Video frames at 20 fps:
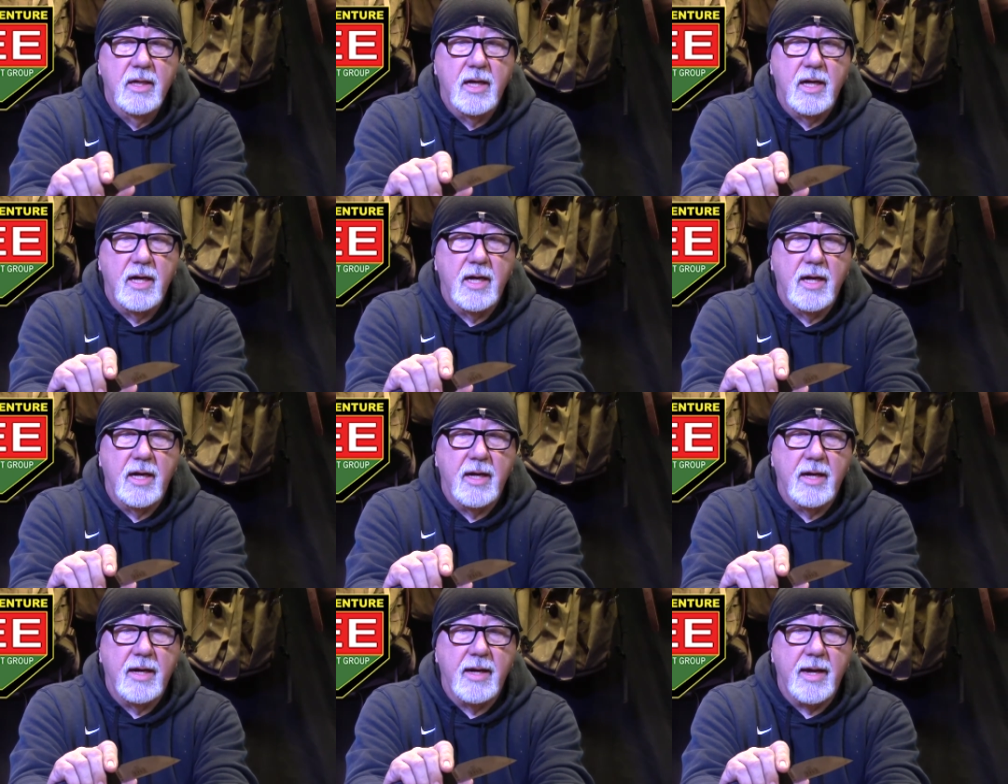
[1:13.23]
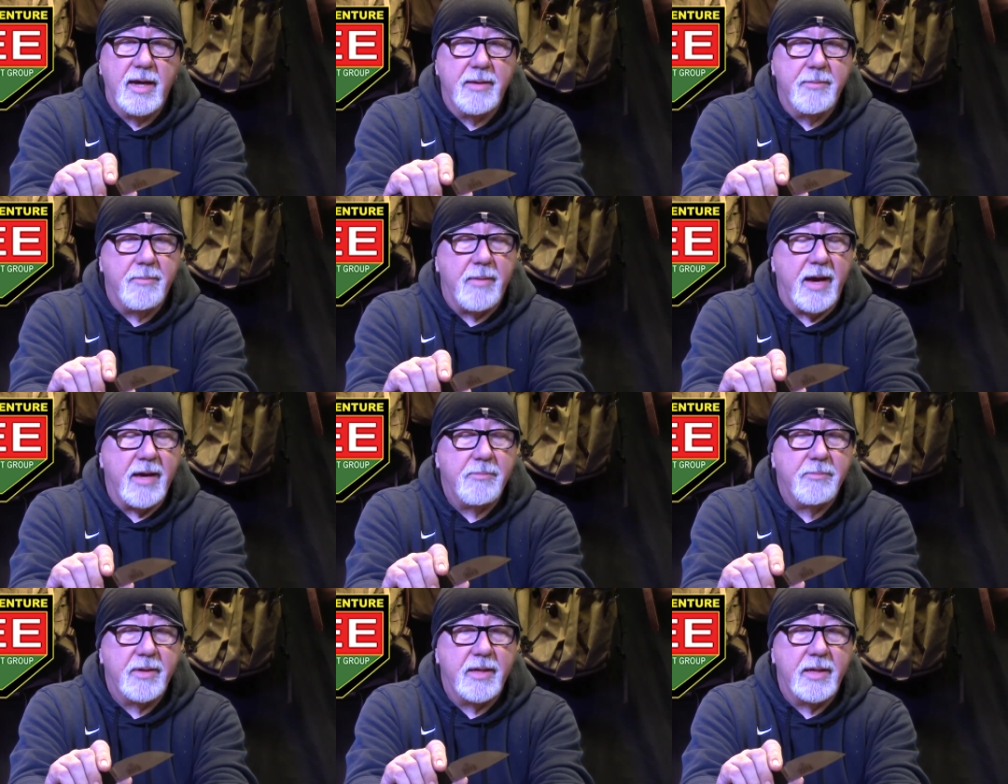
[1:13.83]
Uh, it
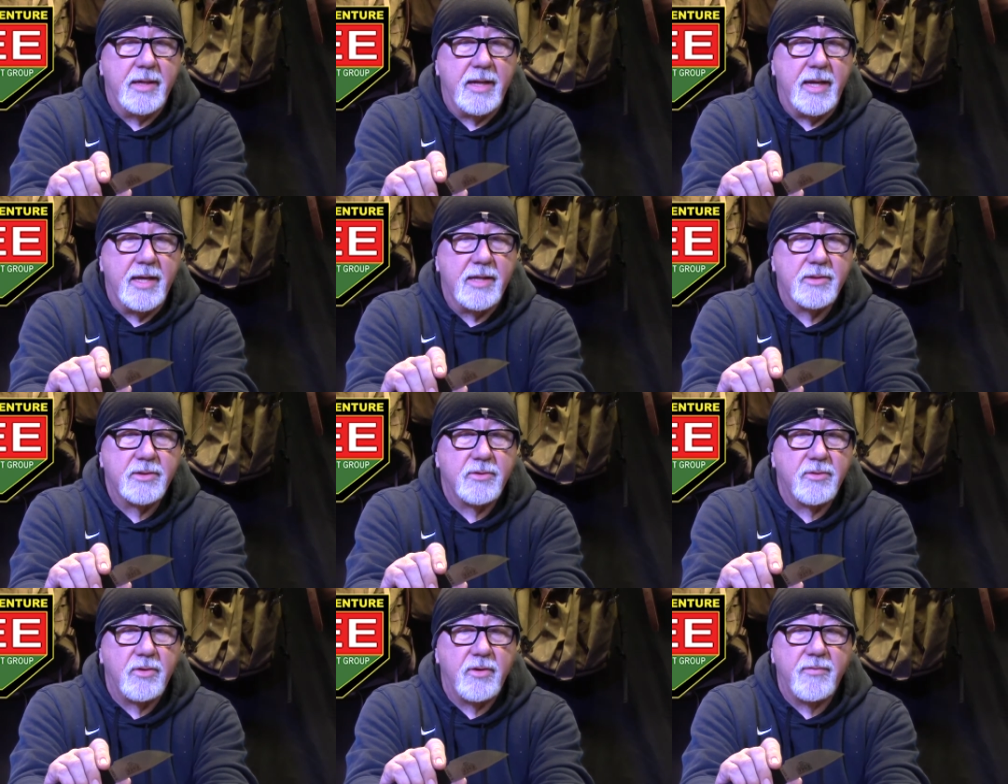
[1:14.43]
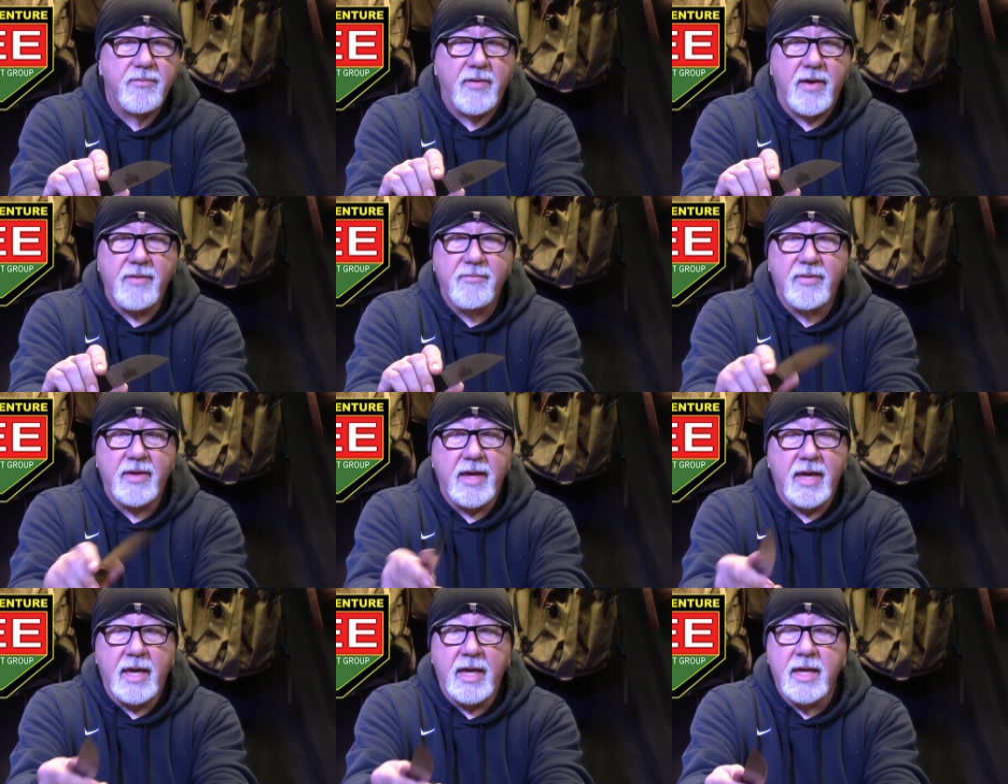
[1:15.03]
might be an
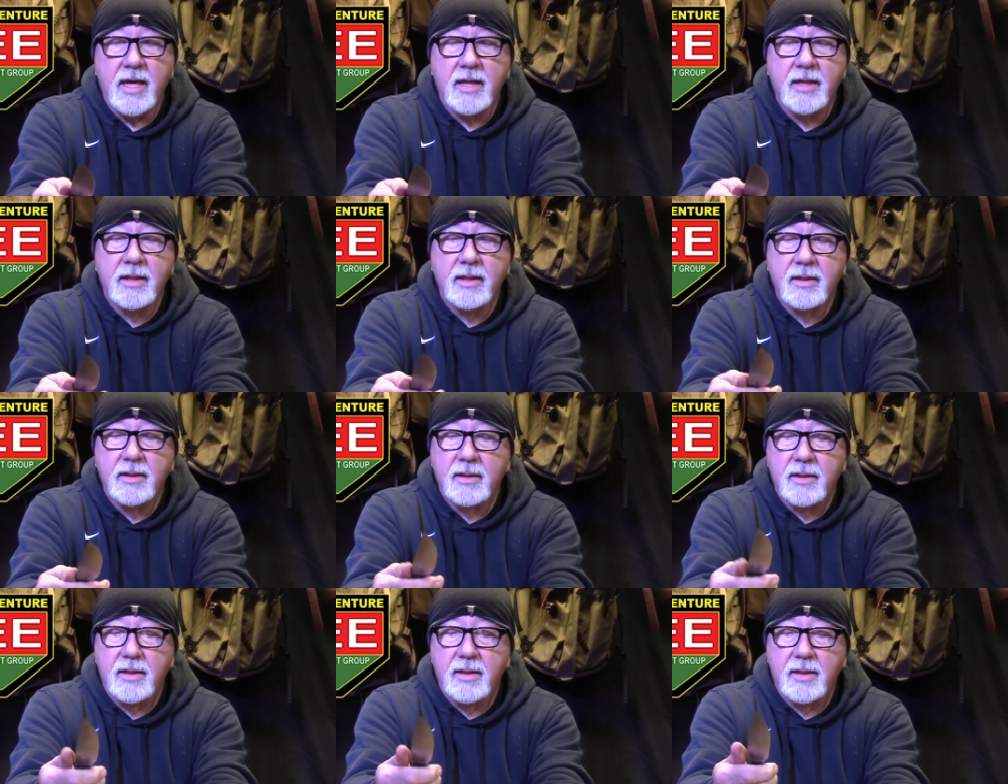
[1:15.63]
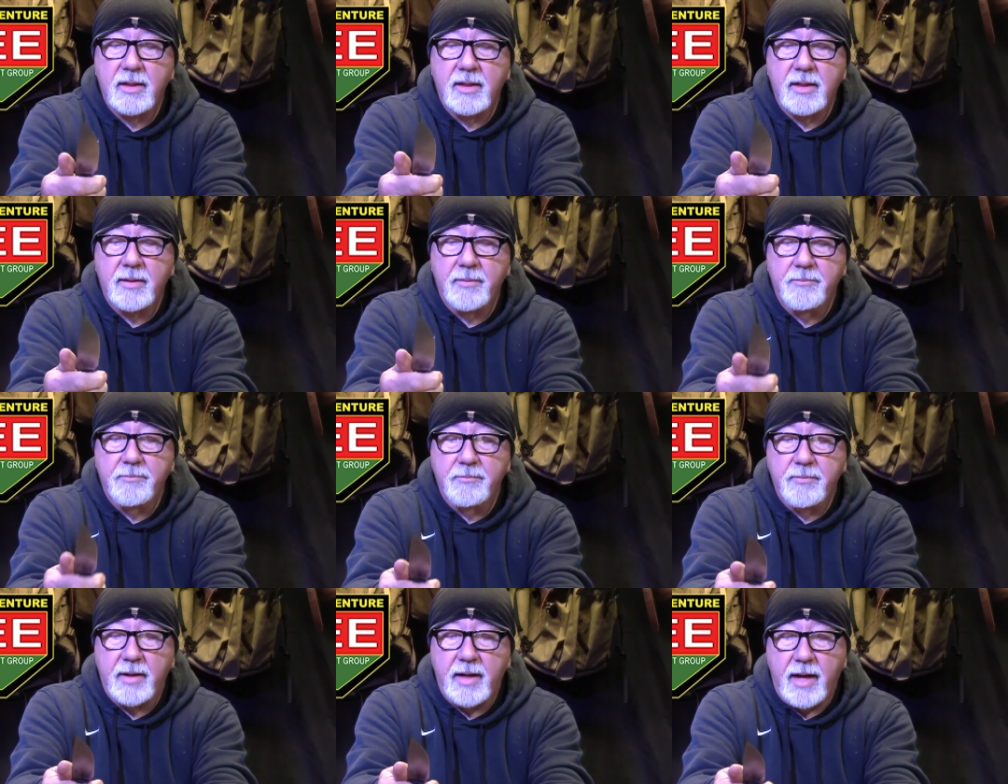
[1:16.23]
S35VN,
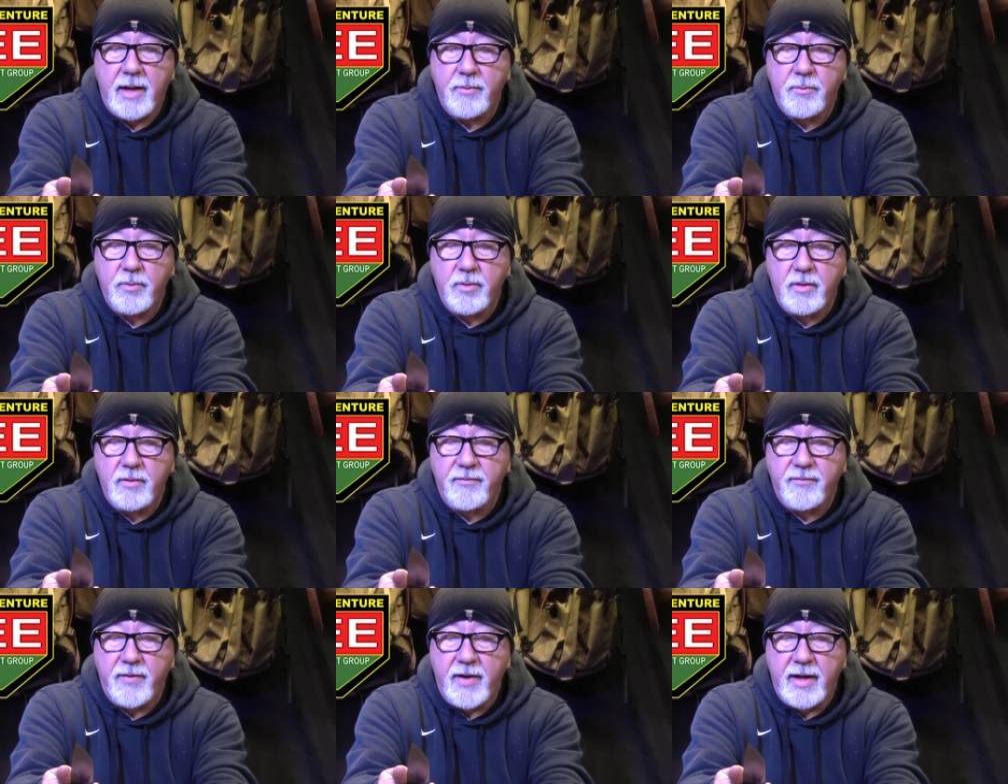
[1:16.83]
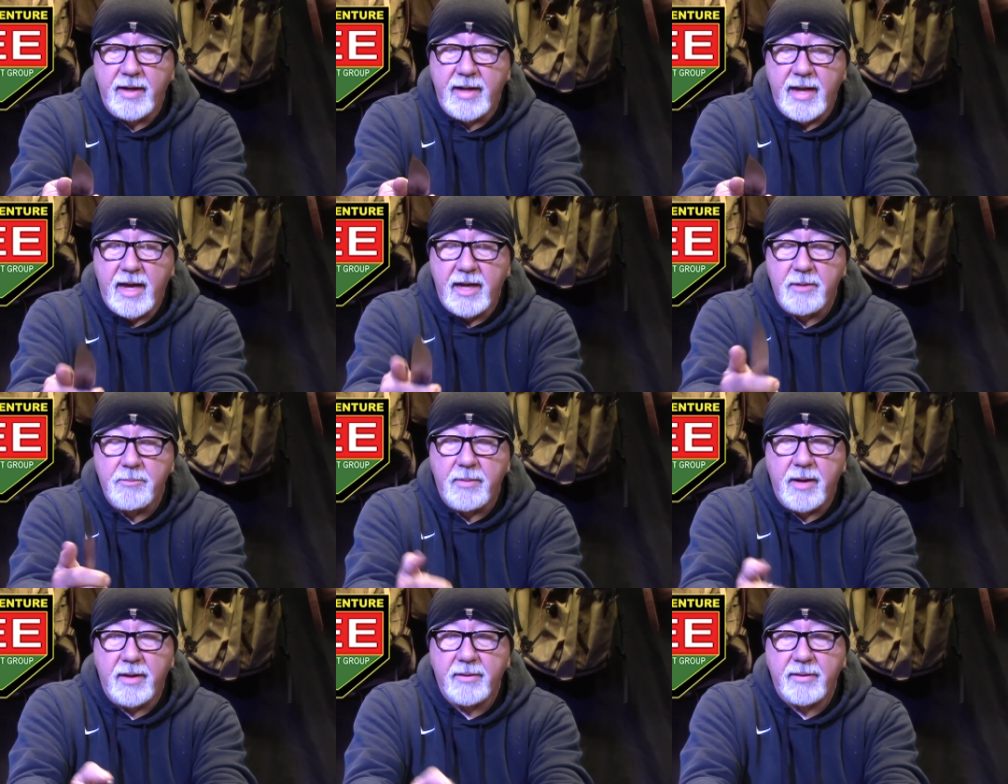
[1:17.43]
um, but I will find out
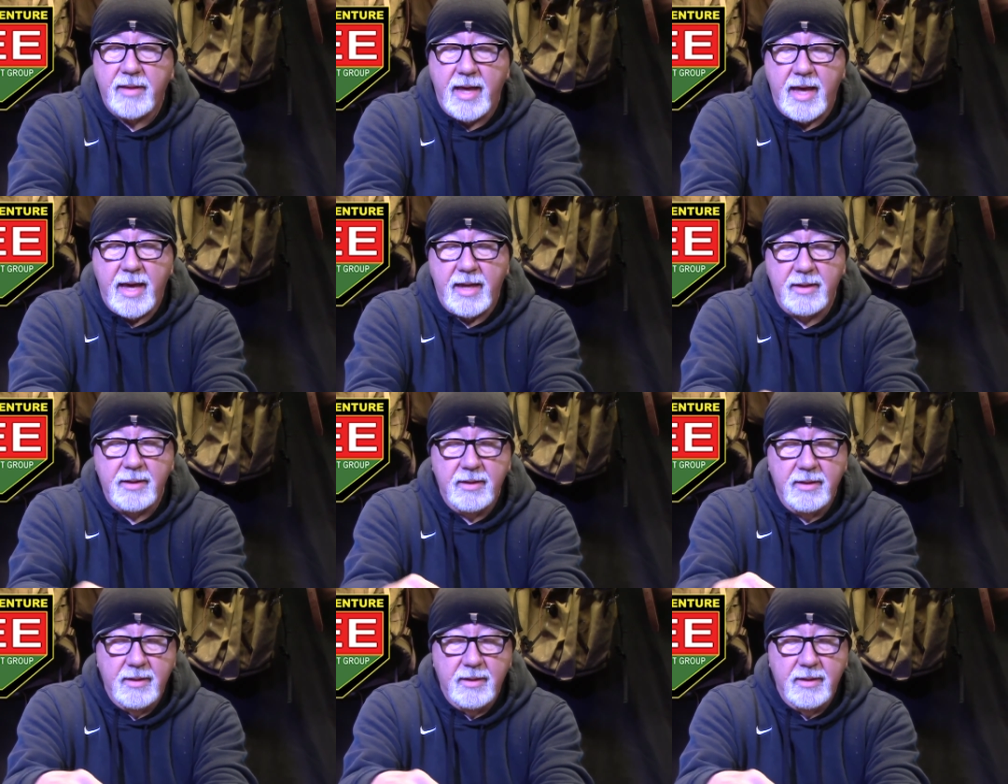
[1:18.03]
about that